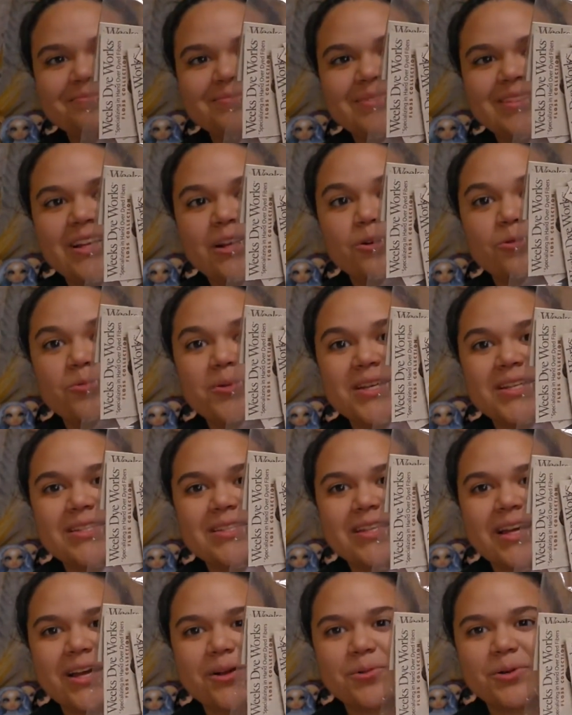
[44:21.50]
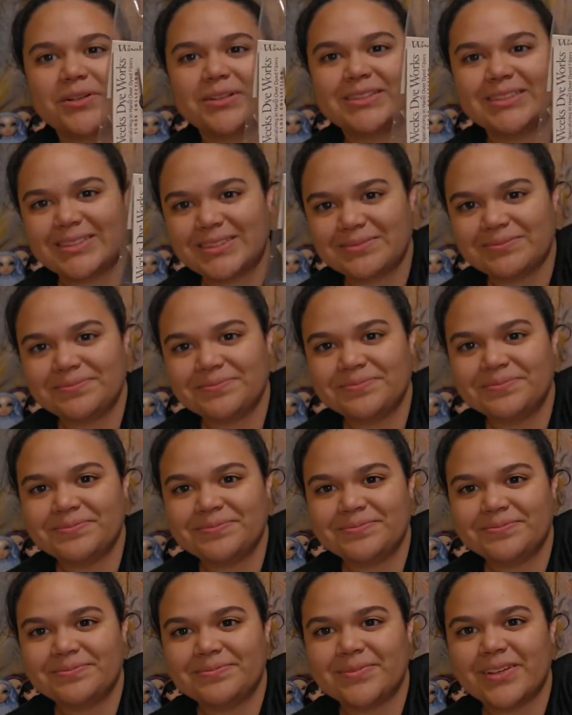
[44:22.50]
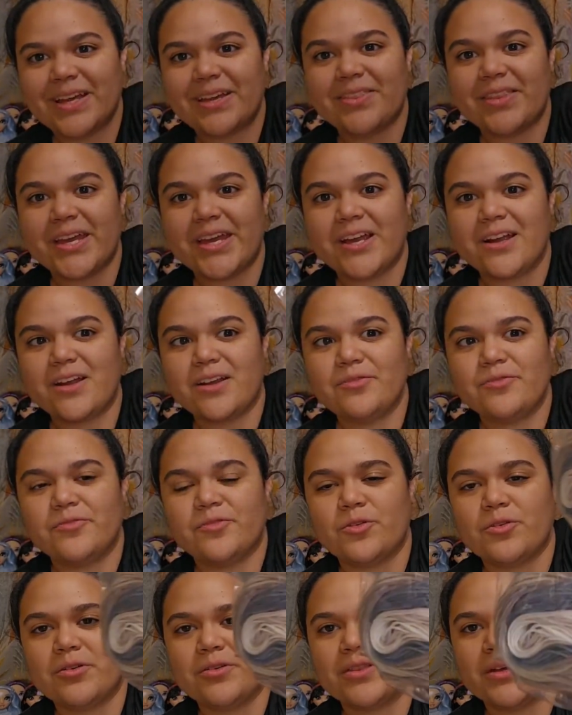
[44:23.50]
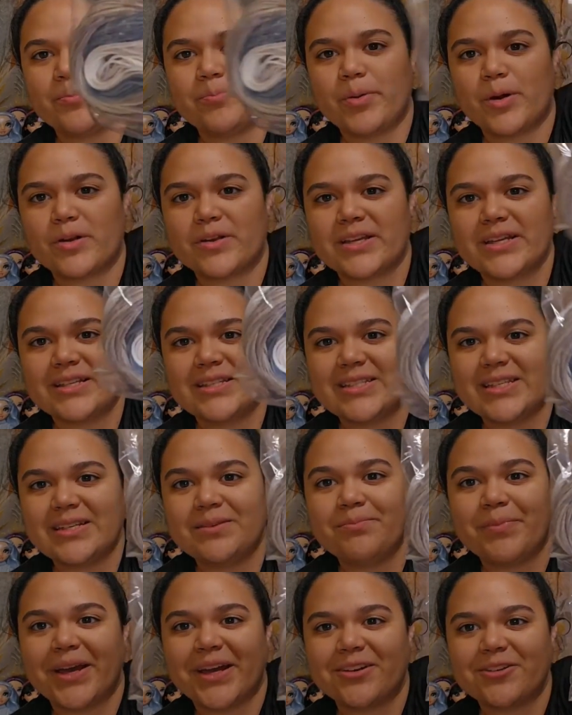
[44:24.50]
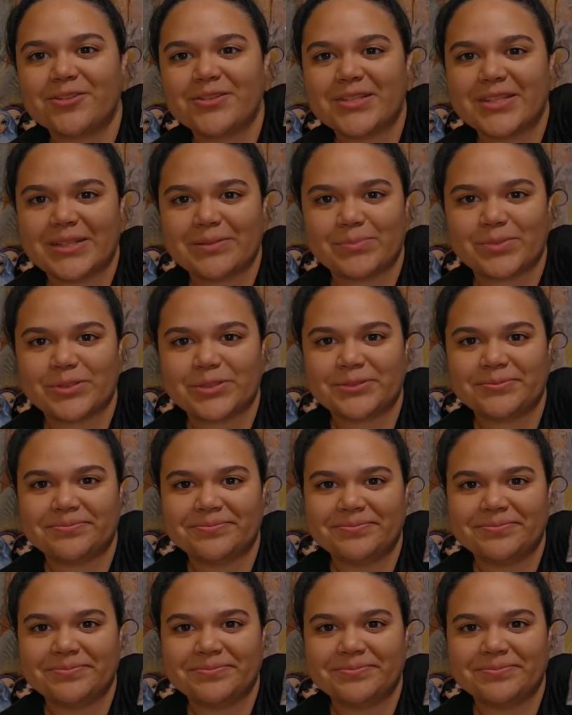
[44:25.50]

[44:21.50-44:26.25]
They're Weeks Dye Works. And they are for the Parkington Manor sampler.